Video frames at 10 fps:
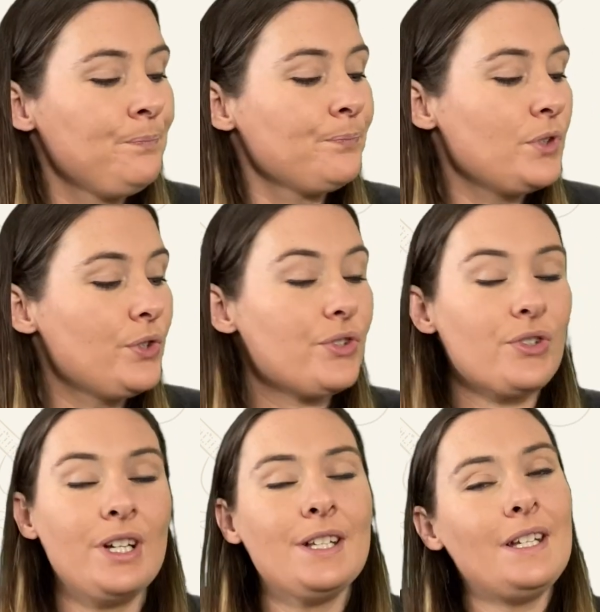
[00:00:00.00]
Your
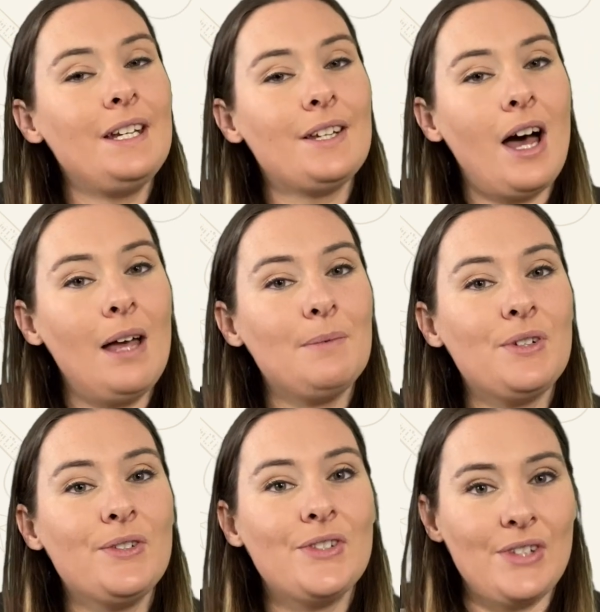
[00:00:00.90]
strings need time
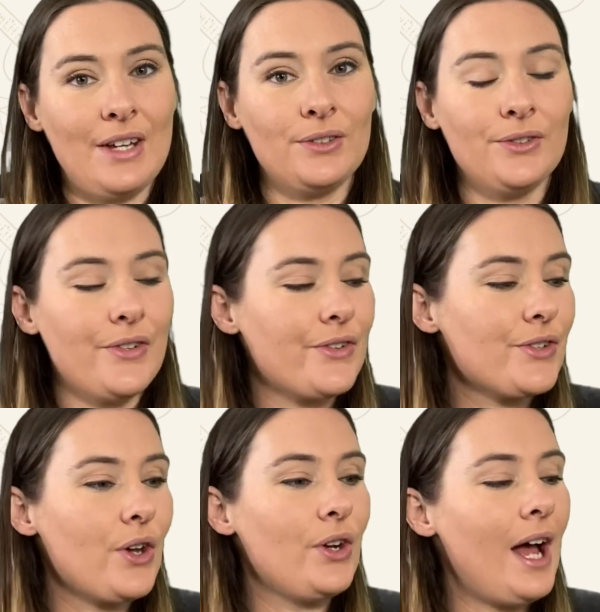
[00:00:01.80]
to settle.
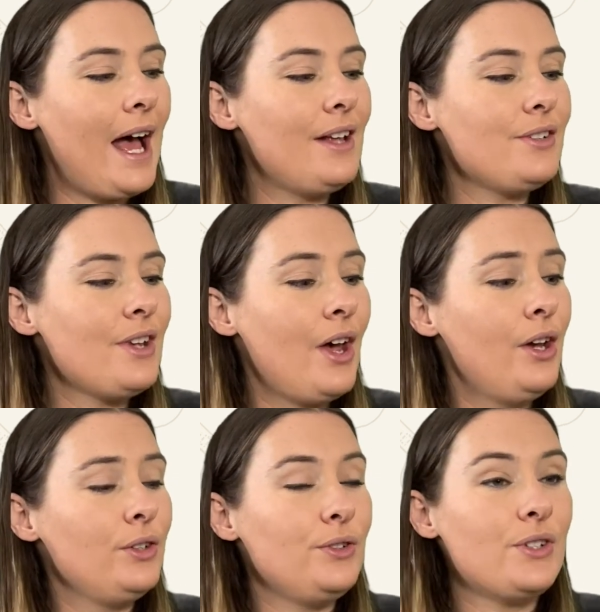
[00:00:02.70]
So as
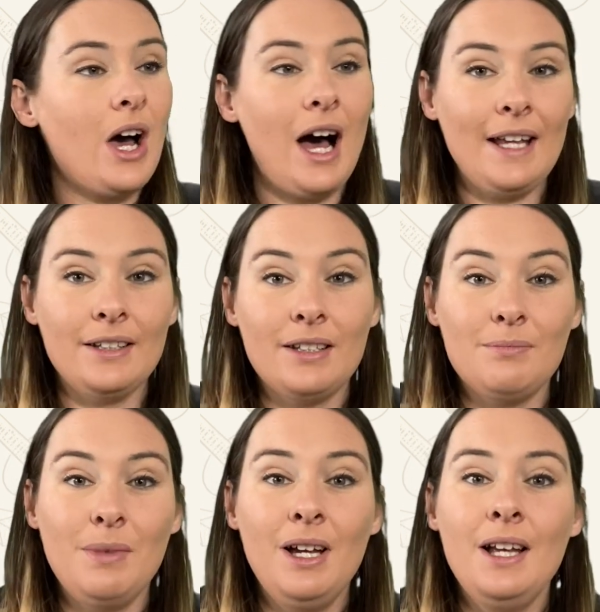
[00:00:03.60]
you tighten
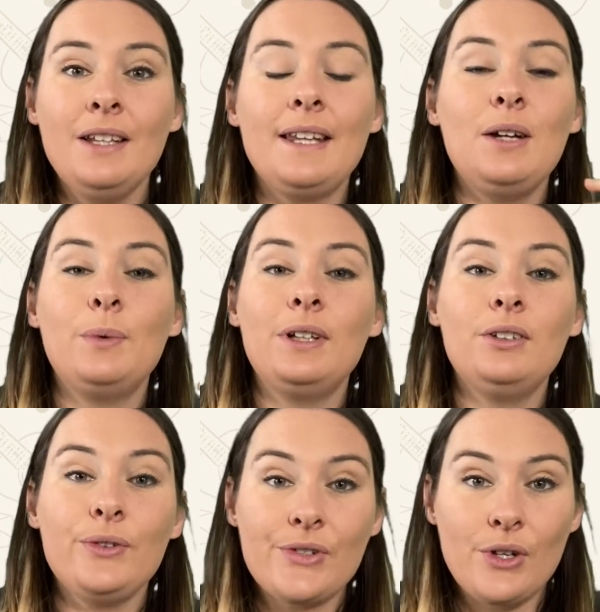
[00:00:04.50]
them, they will
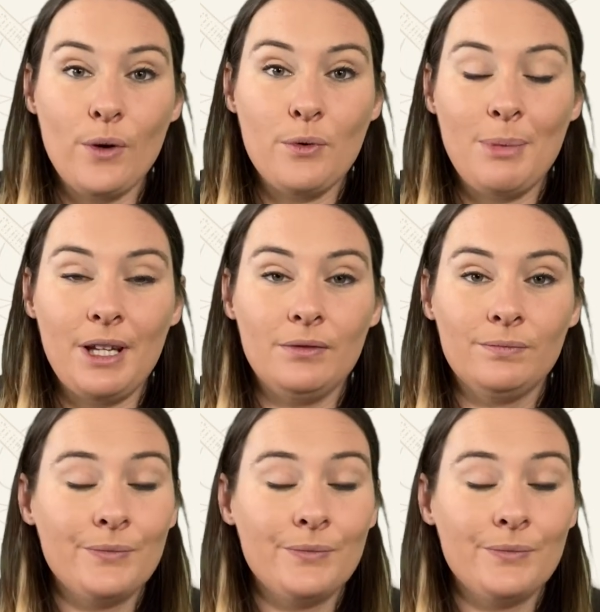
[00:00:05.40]
loosen off a bit.